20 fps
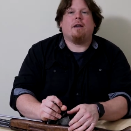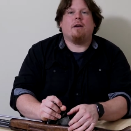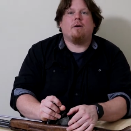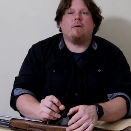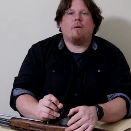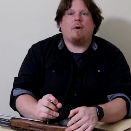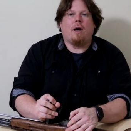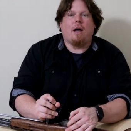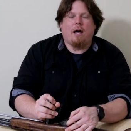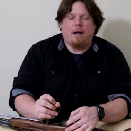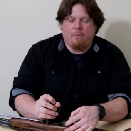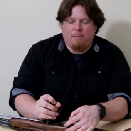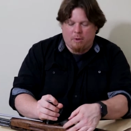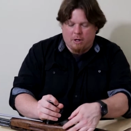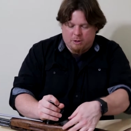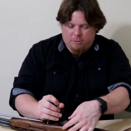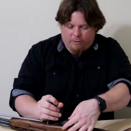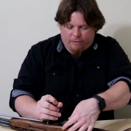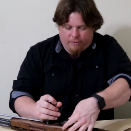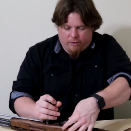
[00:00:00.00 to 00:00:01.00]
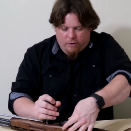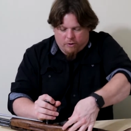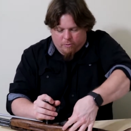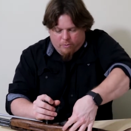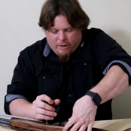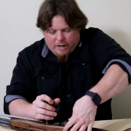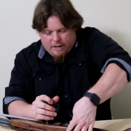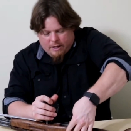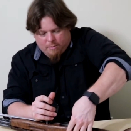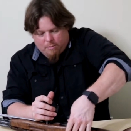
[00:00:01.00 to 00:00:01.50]
you I much prefer the
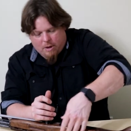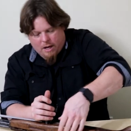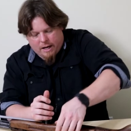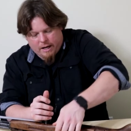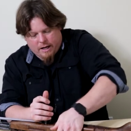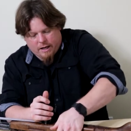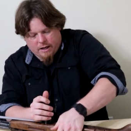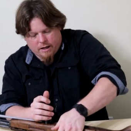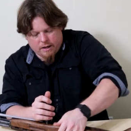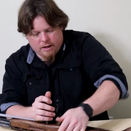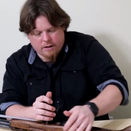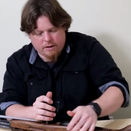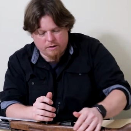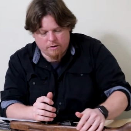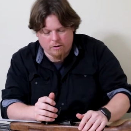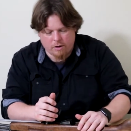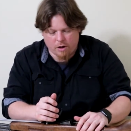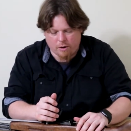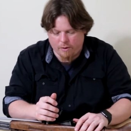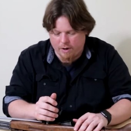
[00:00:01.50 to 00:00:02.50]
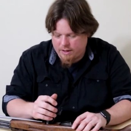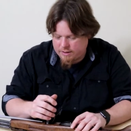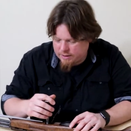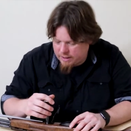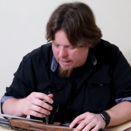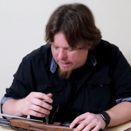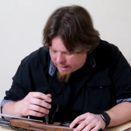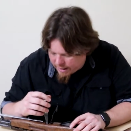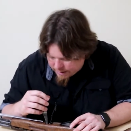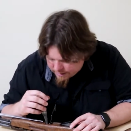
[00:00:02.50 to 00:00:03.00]
way that my Yugo
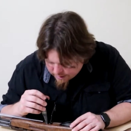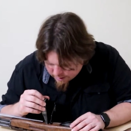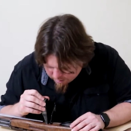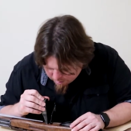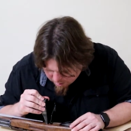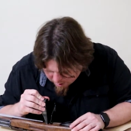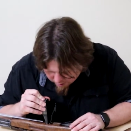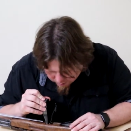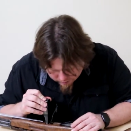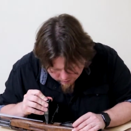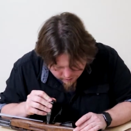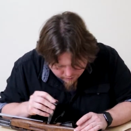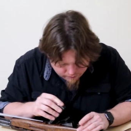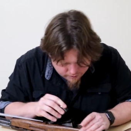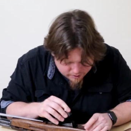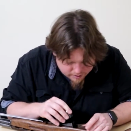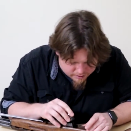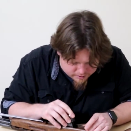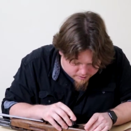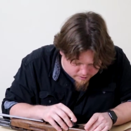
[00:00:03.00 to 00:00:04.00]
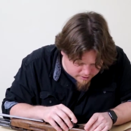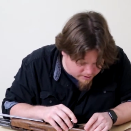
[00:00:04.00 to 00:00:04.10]
SKS is built over this